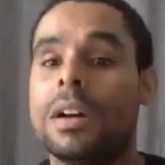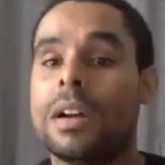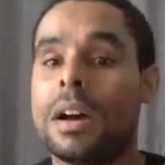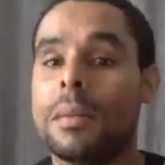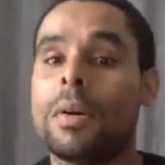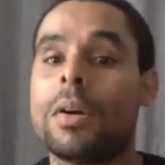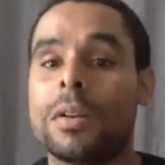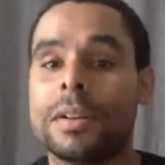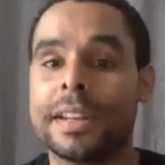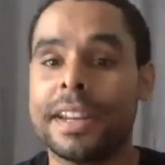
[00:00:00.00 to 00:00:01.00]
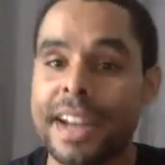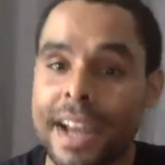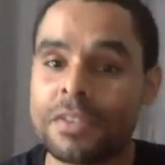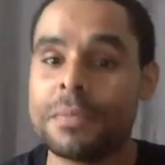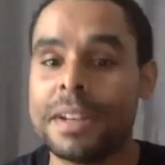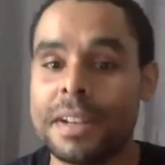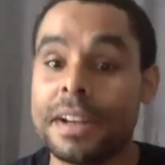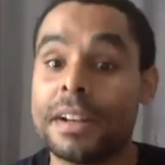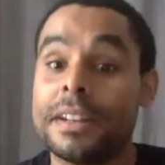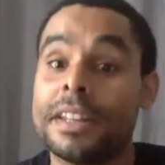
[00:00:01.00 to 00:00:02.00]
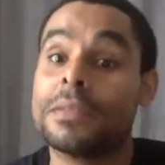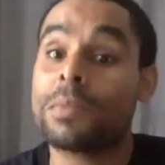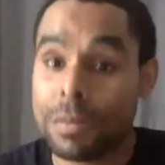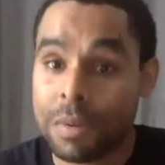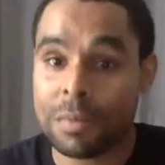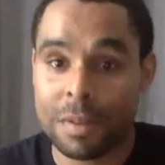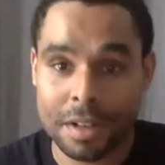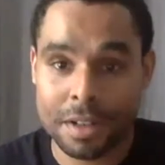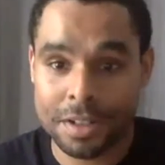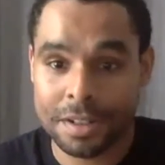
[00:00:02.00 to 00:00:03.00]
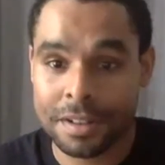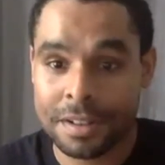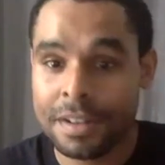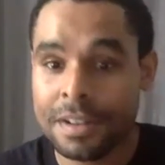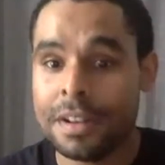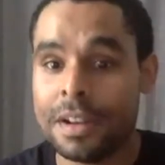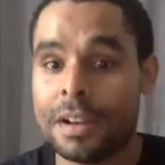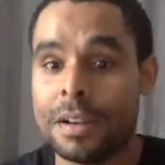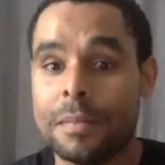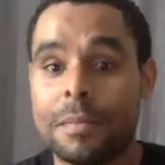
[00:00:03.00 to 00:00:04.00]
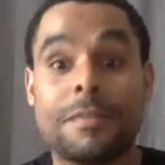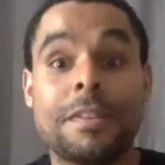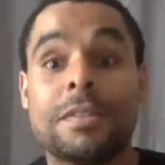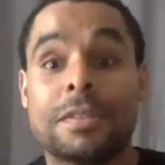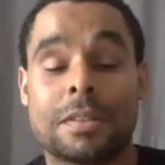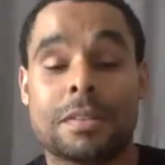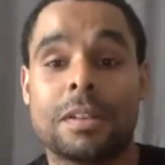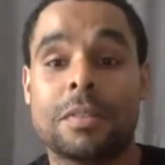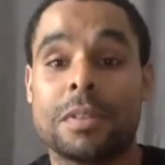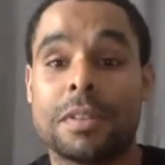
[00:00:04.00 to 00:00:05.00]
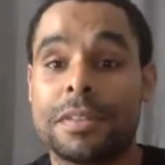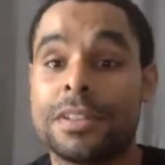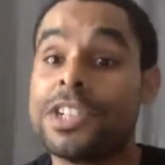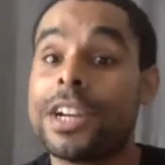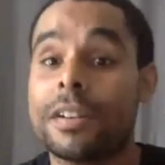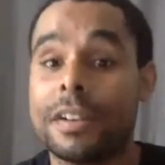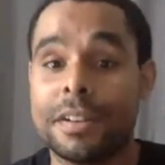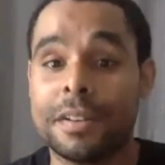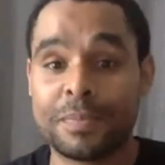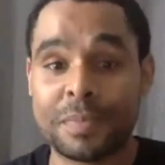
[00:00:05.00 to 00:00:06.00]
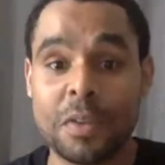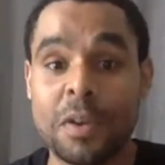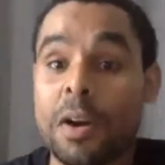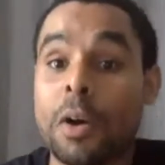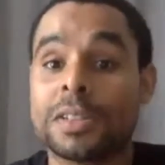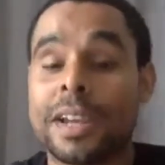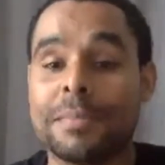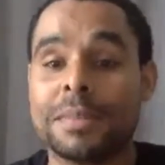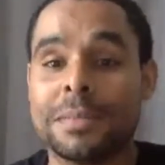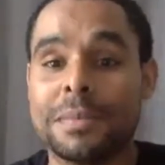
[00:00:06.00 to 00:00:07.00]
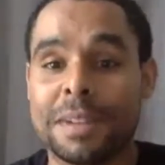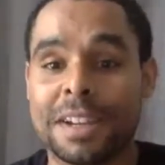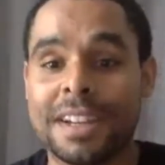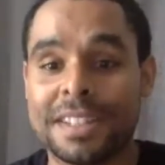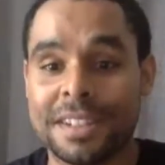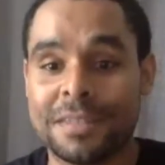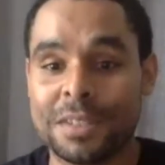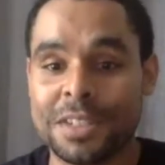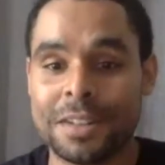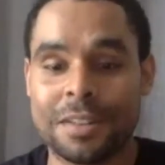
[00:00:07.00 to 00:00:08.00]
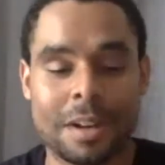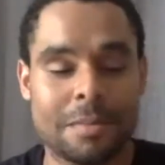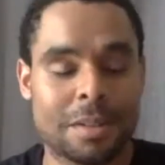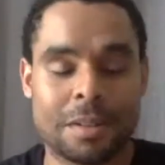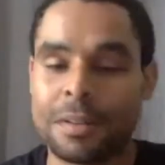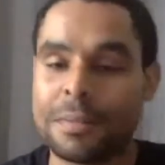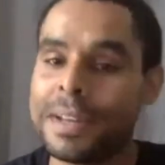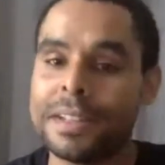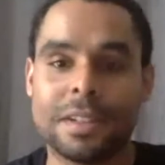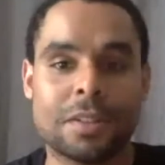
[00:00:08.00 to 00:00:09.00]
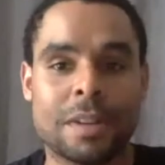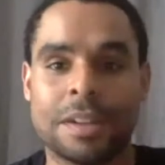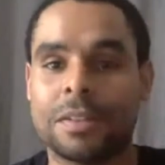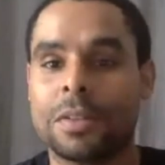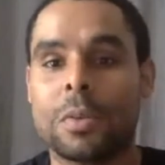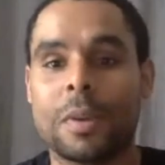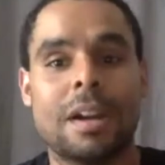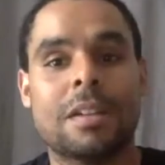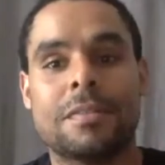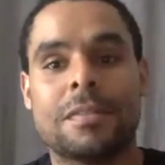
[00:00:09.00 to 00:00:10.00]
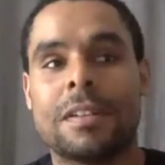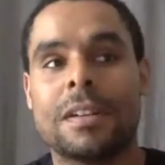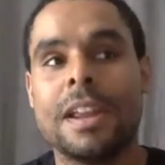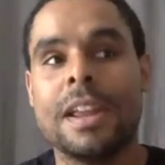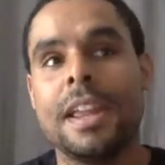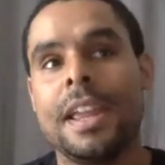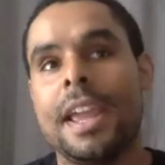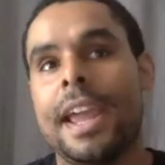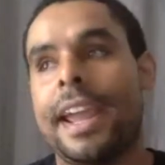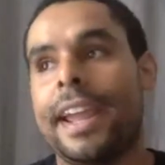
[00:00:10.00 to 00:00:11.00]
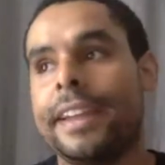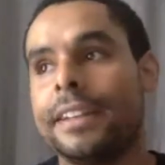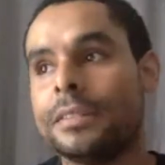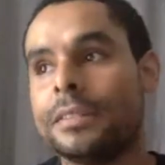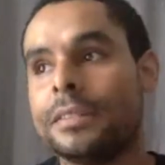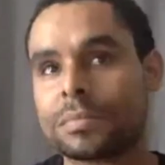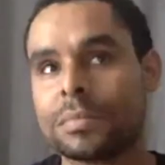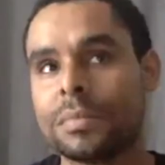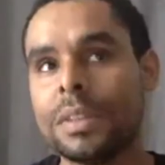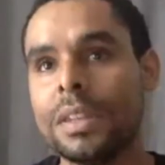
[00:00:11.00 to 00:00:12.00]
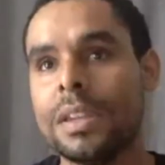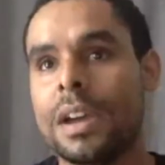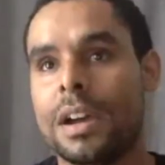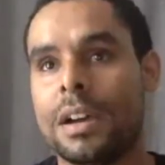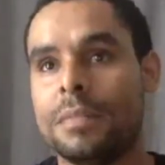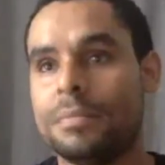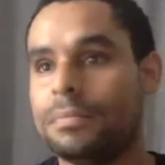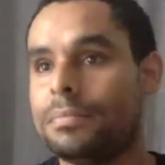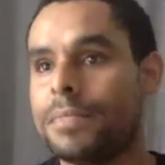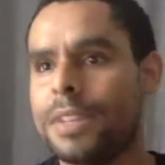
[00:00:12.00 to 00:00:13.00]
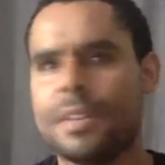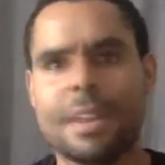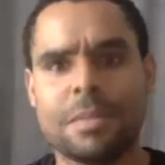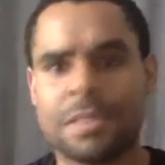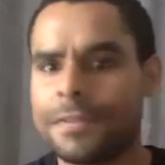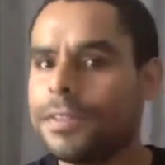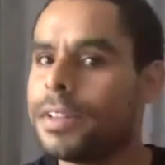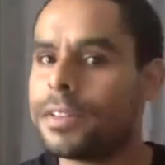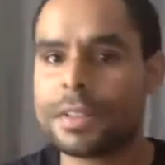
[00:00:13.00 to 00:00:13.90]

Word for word: a part in After Midnight in the Broadway production. Um, a few years earlier with Jared, who also happens to be my cousin, with Jared Grimes our amazing director and choreographer. And um, you know, that was a few years